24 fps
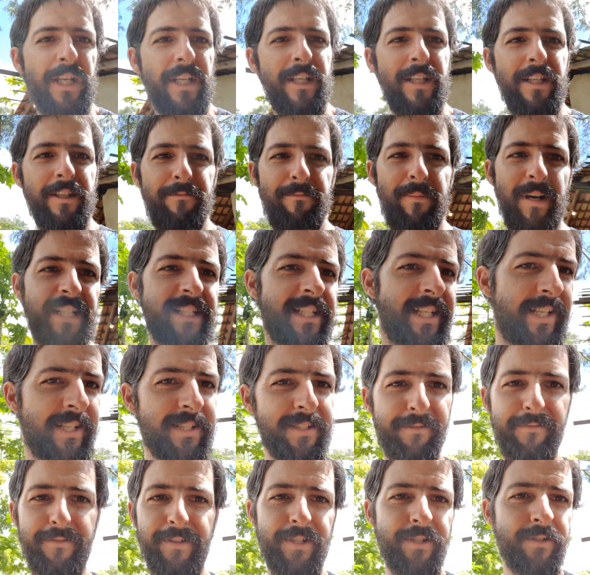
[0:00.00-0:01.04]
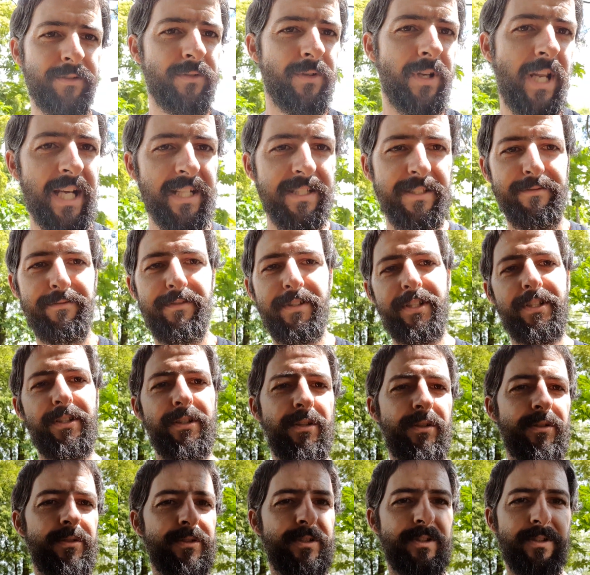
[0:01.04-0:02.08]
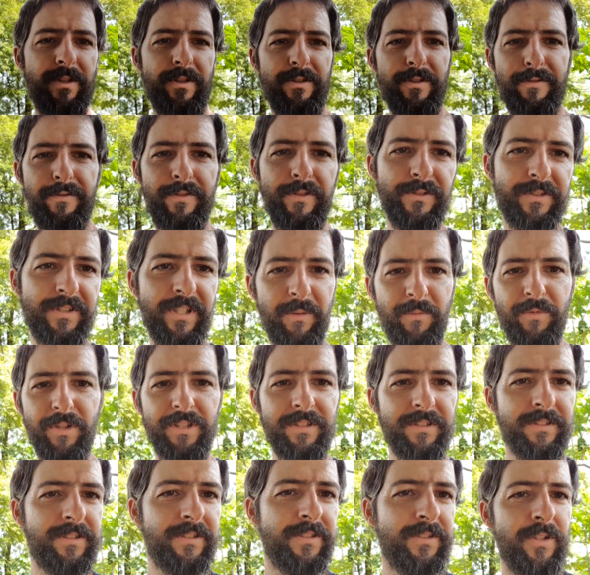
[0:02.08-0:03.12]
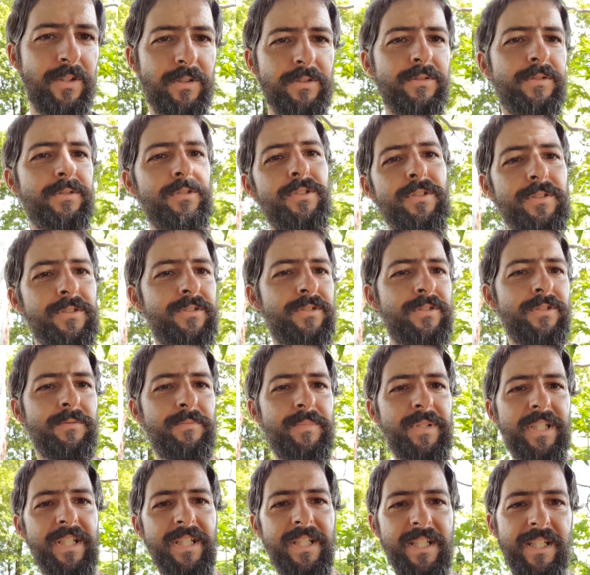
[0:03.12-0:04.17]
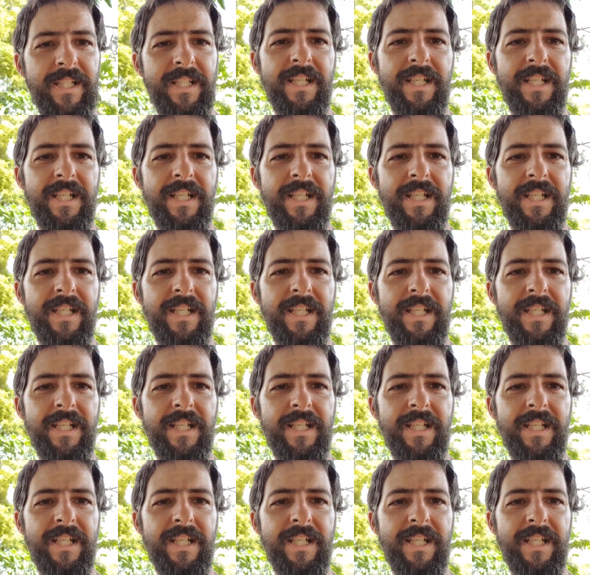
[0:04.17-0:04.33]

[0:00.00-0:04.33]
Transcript: If by the end of the video you like the video, you feel someone, should be,